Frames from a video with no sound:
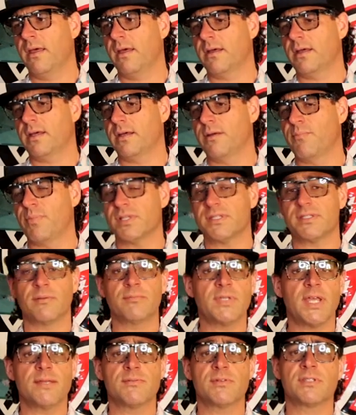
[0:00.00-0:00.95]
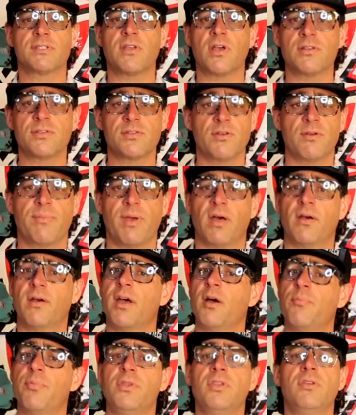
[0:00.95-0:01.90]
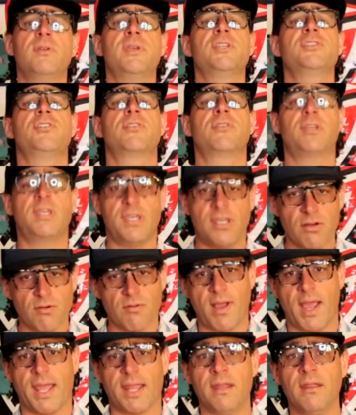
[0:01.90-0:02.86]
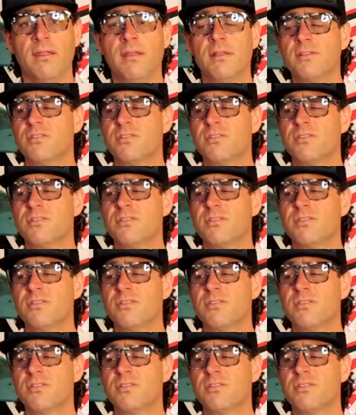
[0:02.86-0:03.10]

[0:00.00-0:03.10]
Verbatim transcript: Uh, but sometimes it's also about helping you get your gear right.